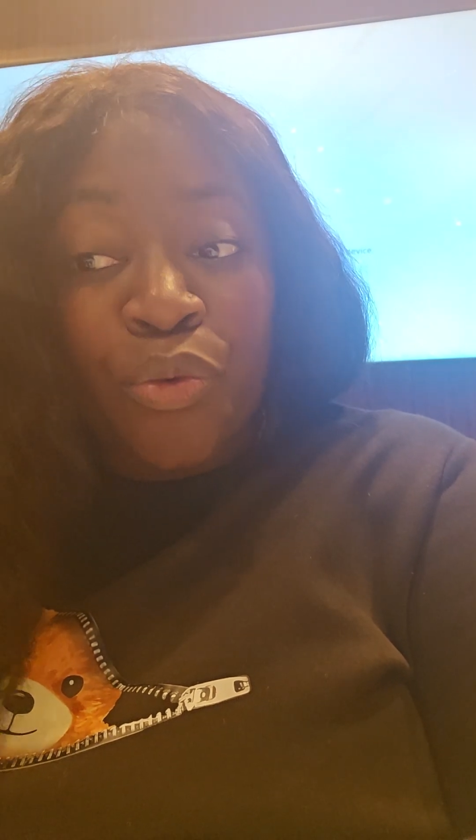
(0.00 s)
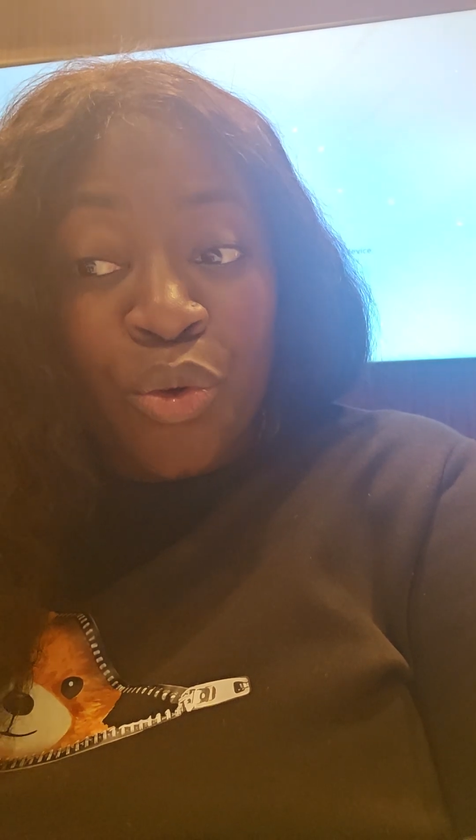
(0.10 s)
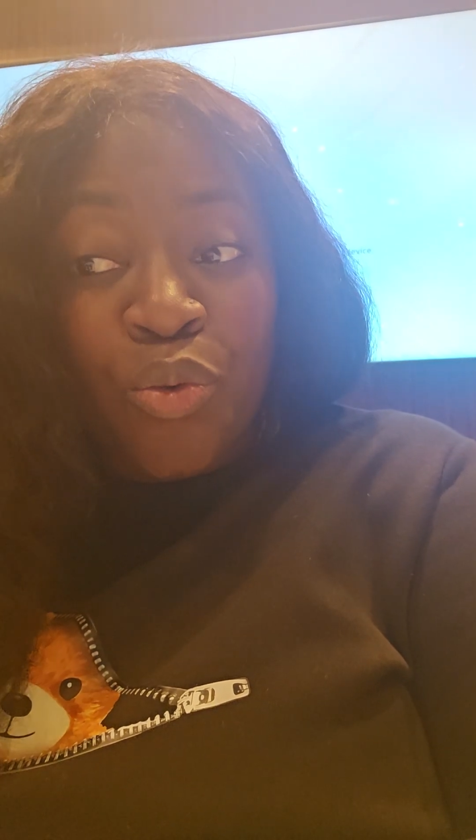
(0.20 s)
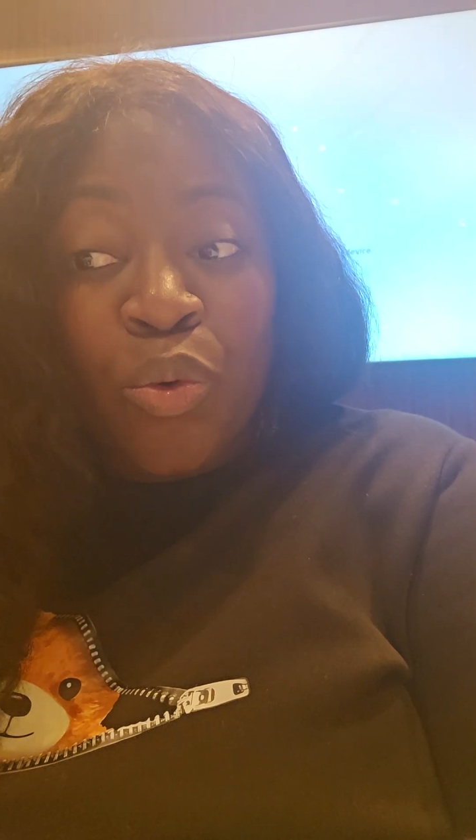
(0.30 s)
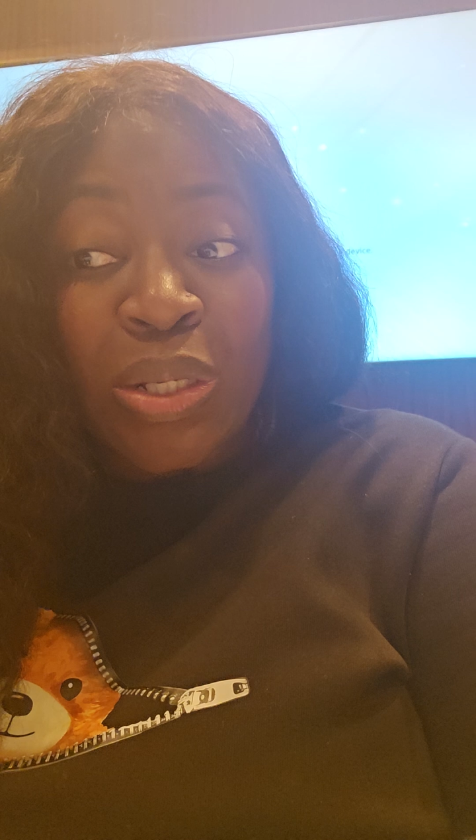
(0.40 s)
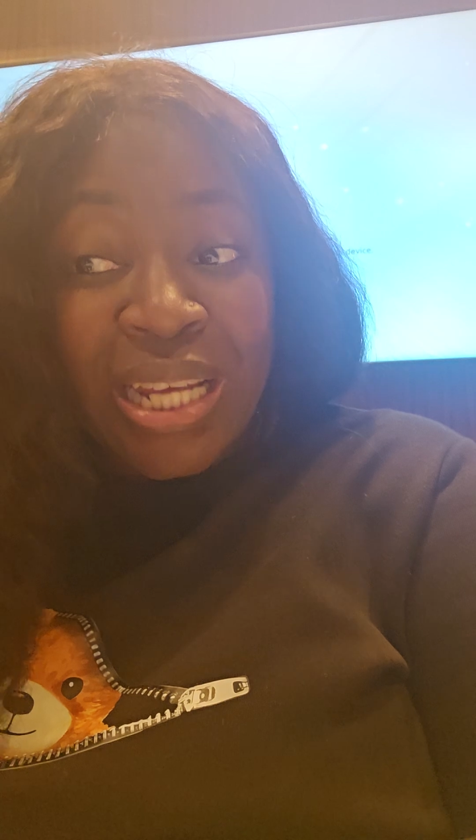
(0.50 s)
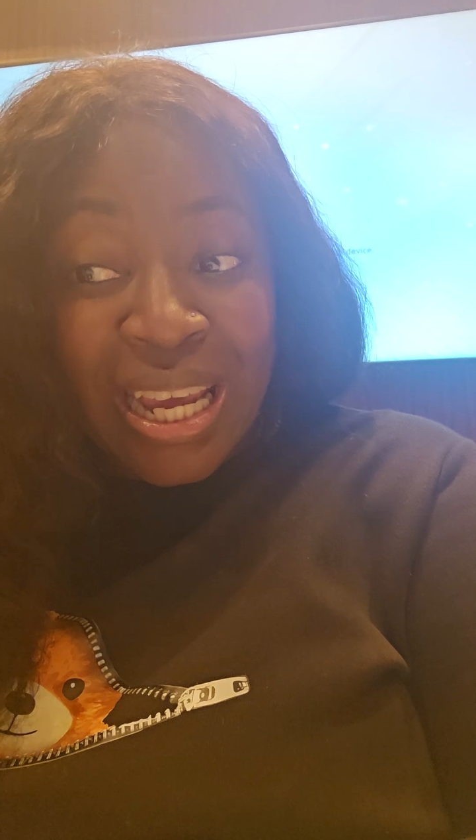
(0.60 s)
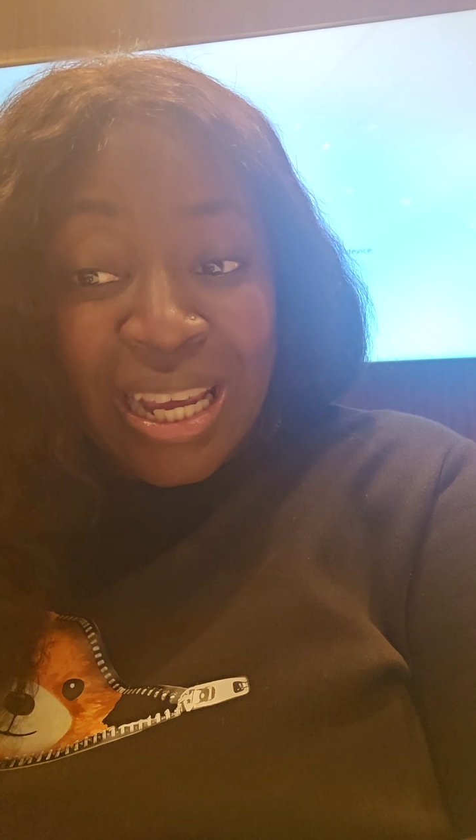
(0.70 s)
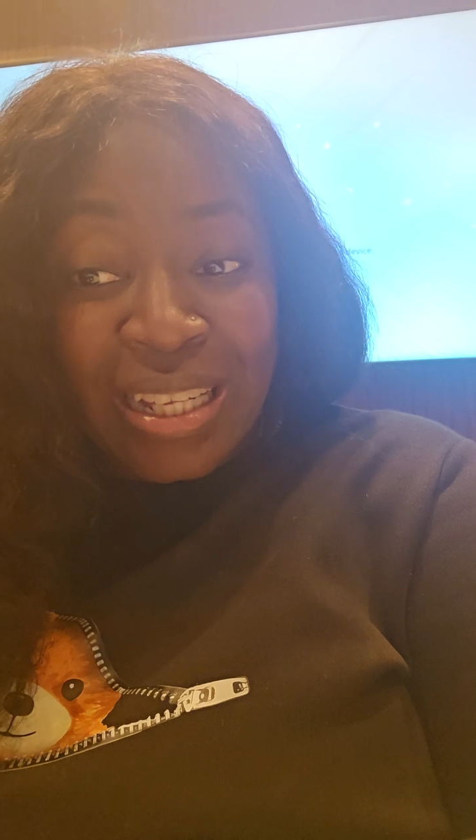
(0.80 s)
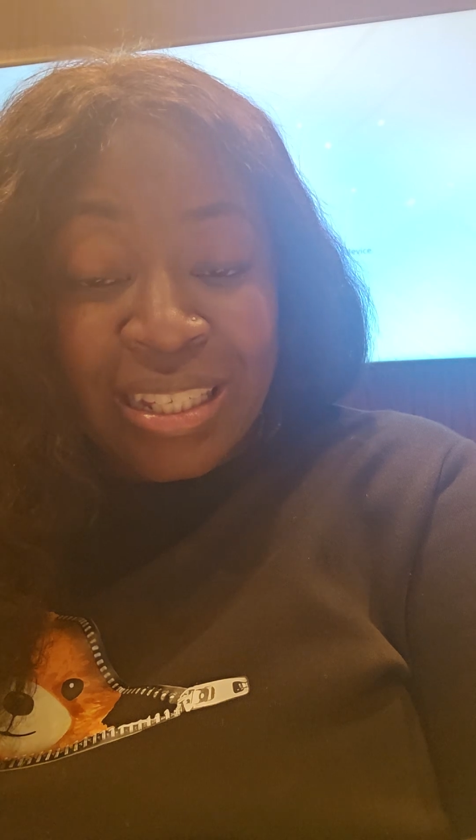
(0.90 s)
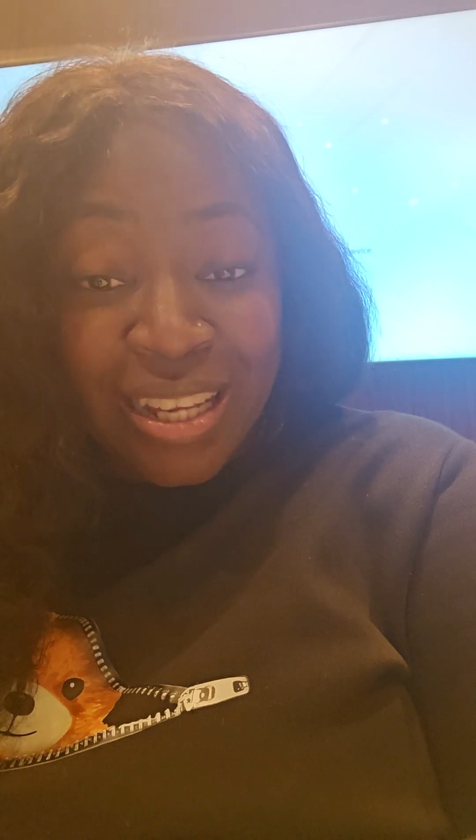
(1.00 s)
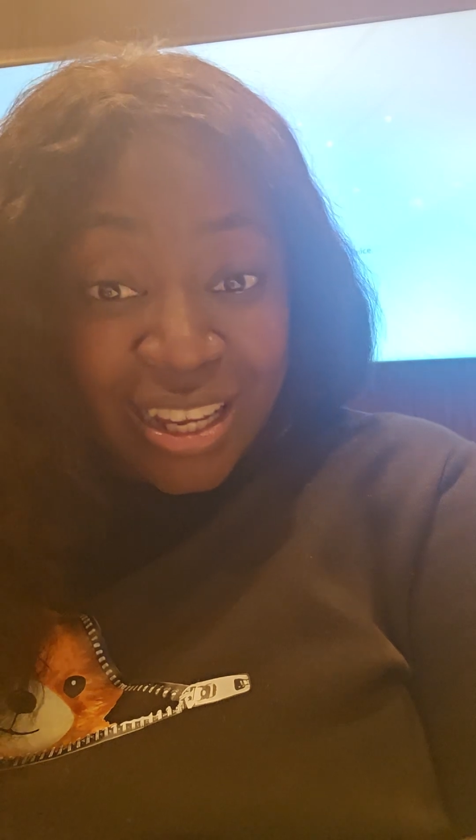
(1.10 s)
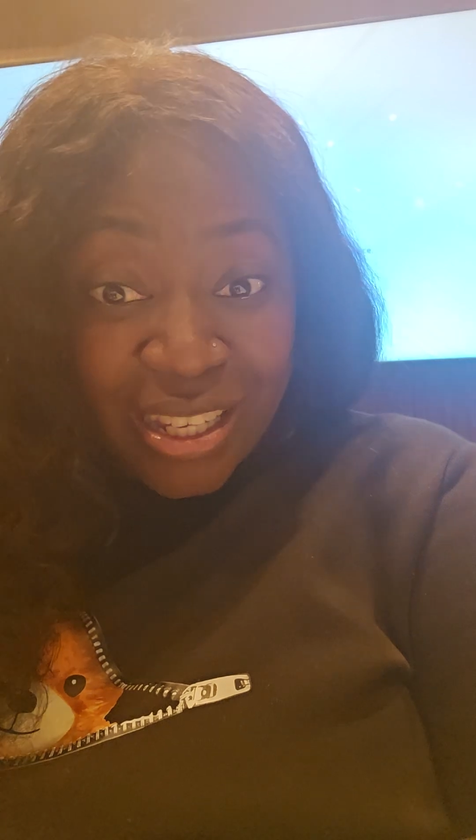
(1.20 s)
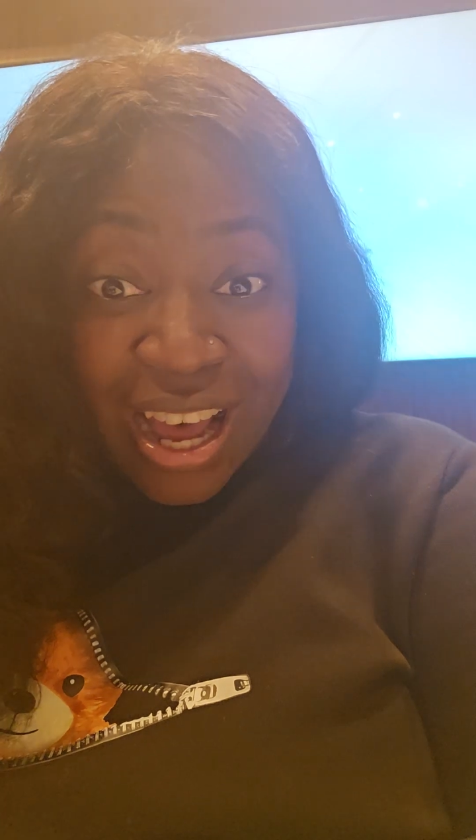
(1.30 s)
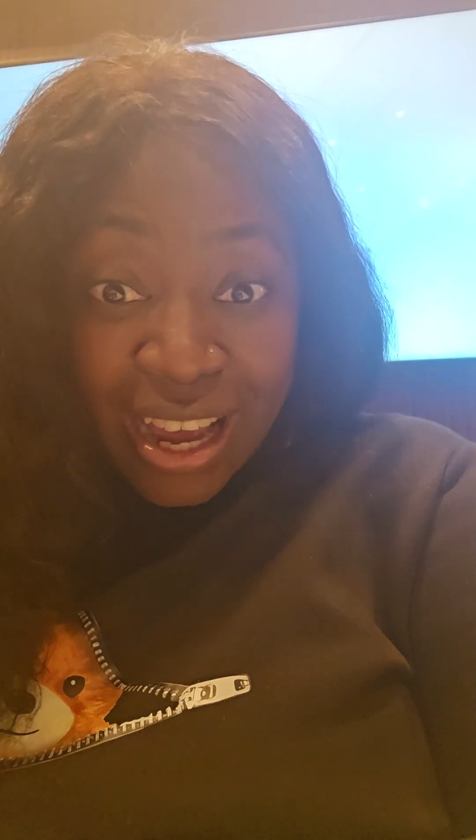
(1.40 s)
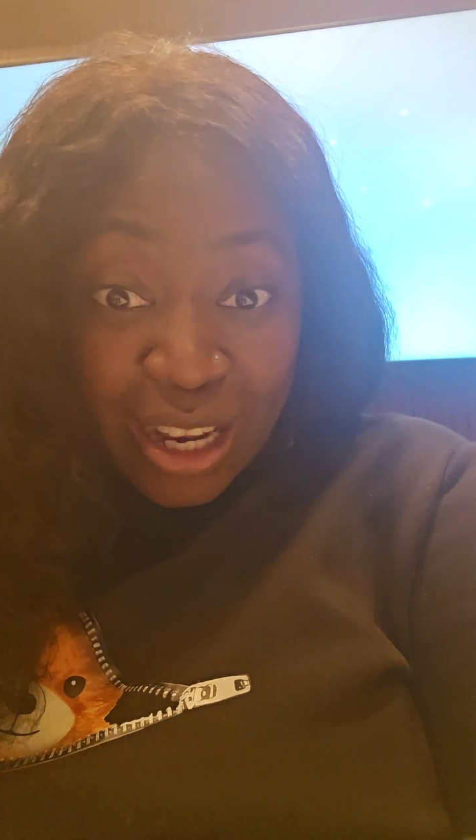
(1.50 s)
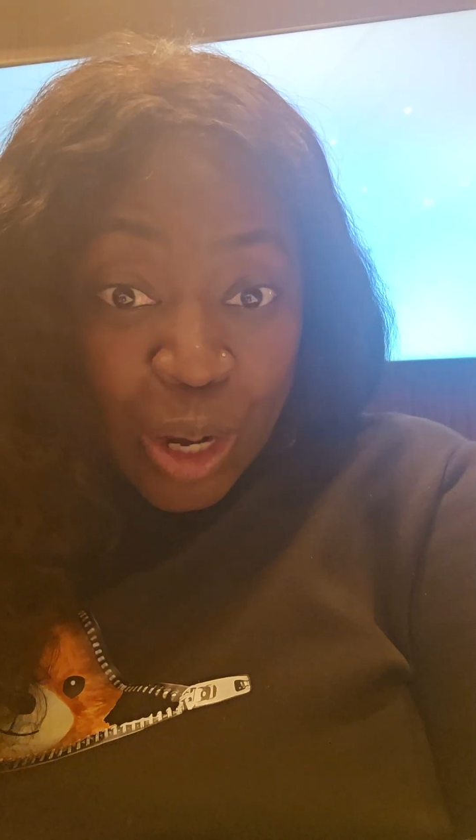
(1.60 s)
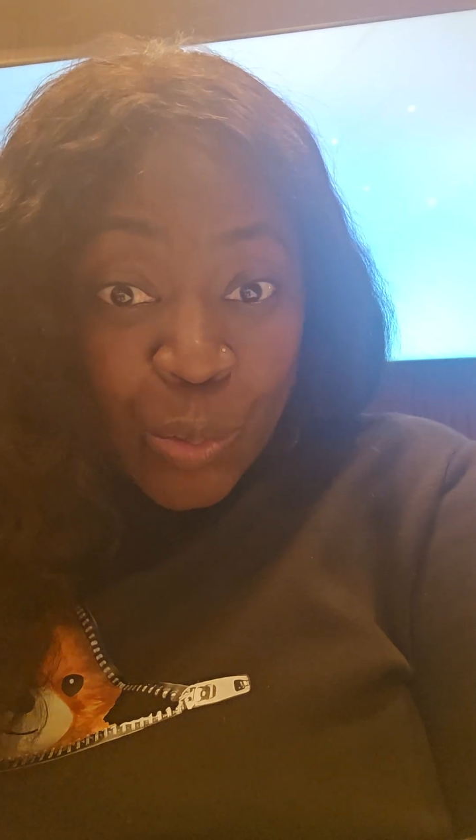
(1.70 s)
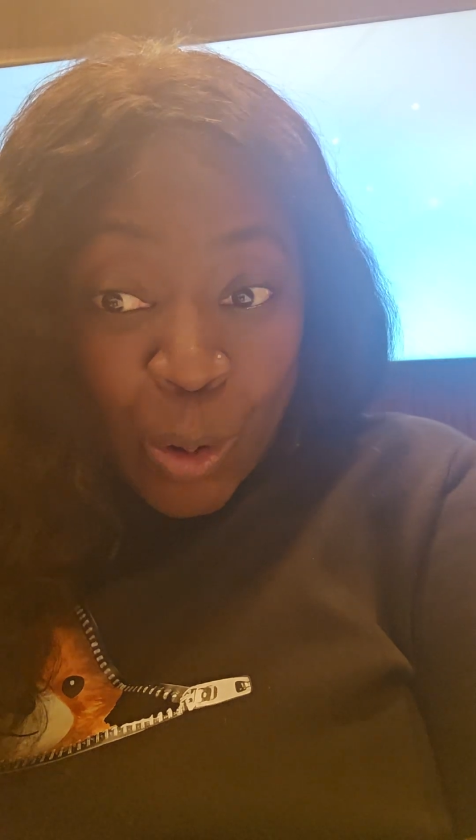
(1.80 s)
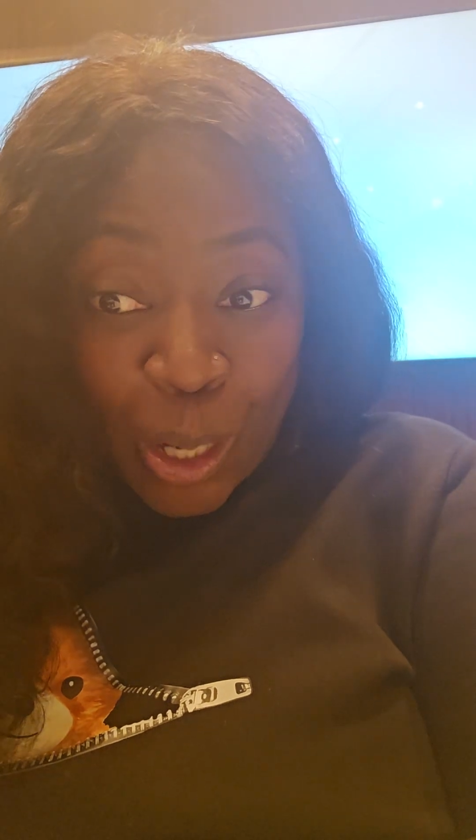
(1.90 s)
through routines is
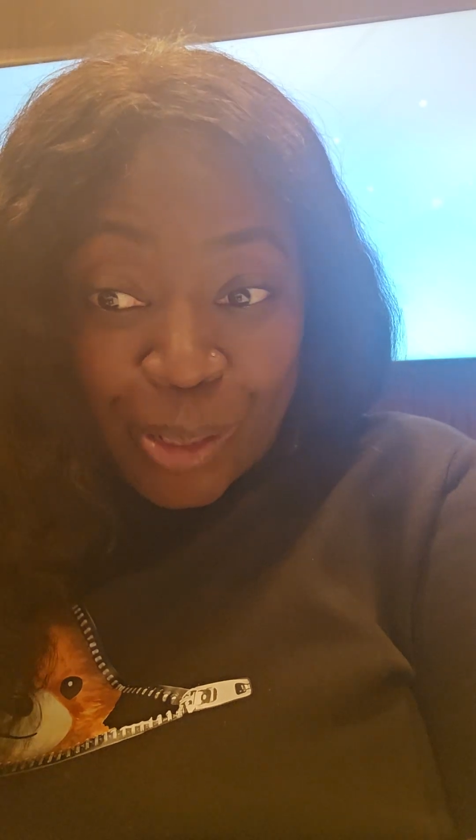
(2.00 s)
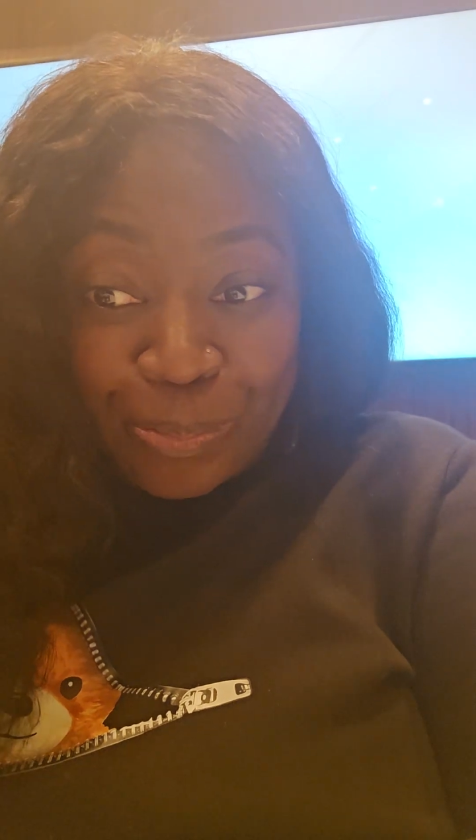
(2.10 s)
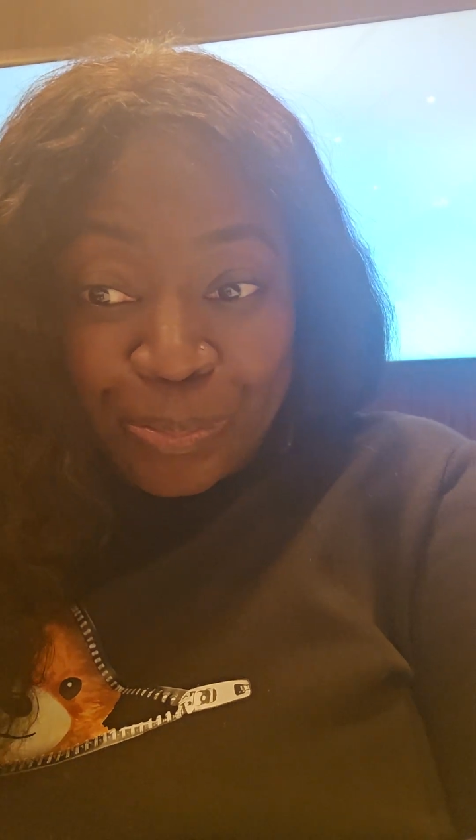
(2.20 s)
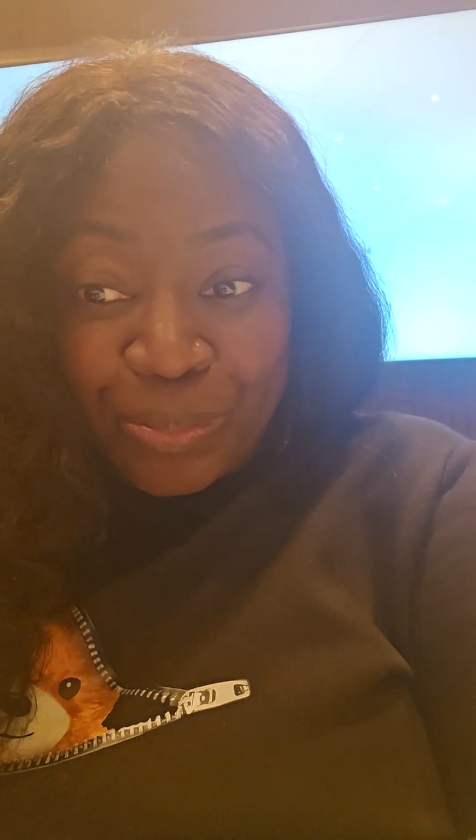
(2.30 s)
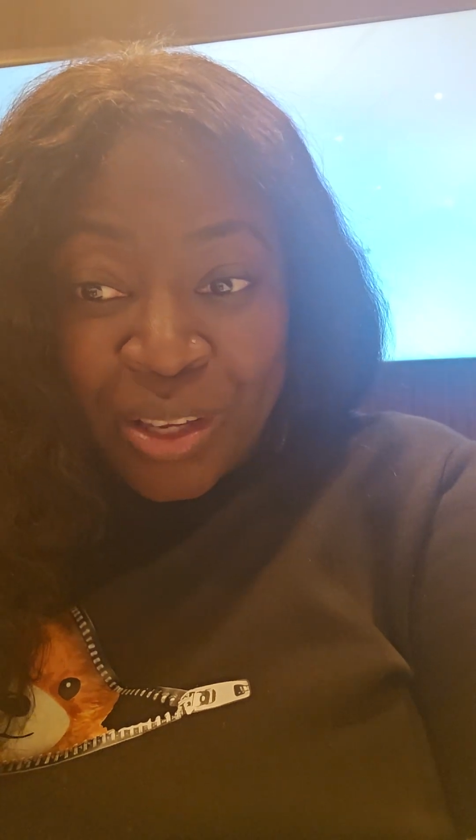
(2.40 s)
highly important.